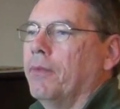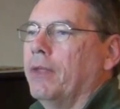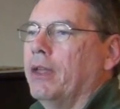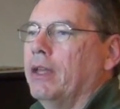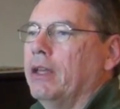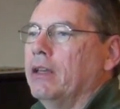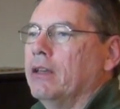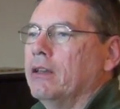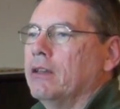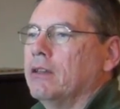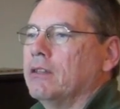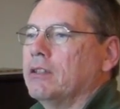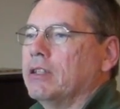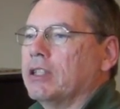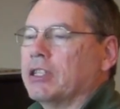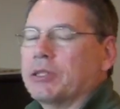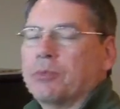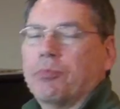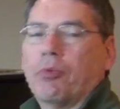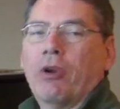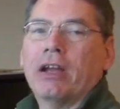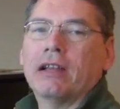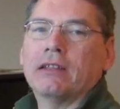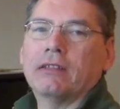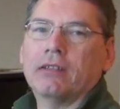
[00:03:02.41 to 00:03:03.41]
is
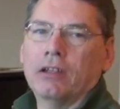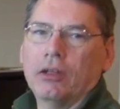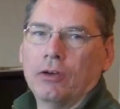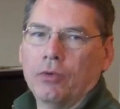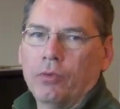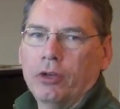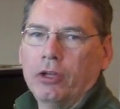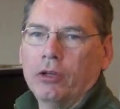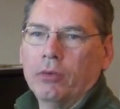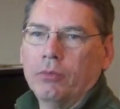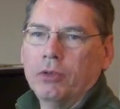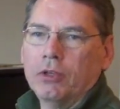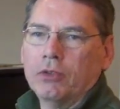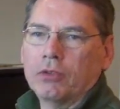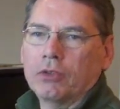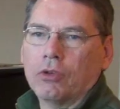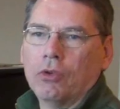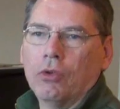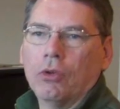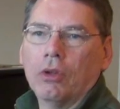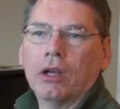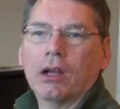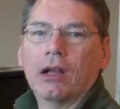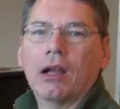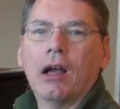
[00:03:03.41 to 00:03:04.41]
expressed in a real
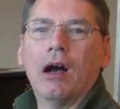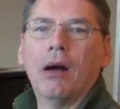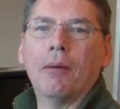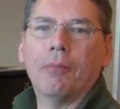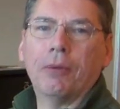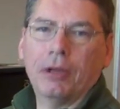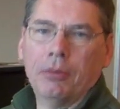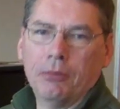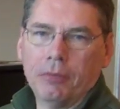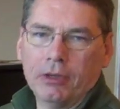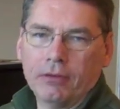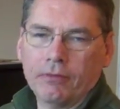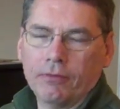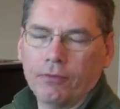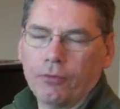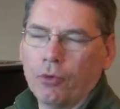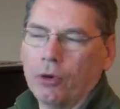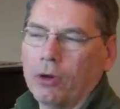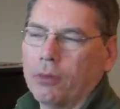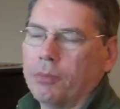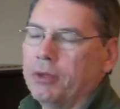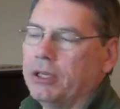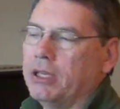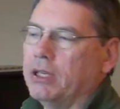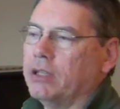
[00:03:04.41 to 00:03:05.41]
musical accompaniment
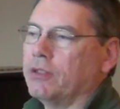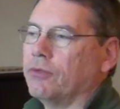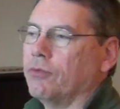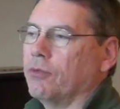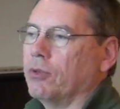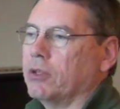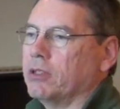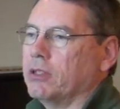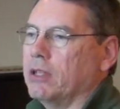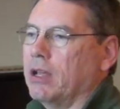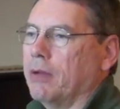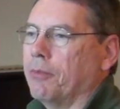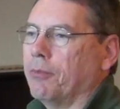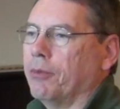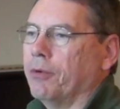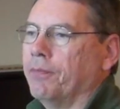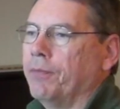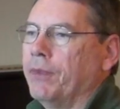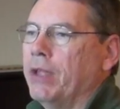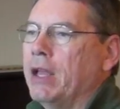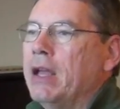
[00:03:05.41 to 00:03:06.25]
for a piece, for example.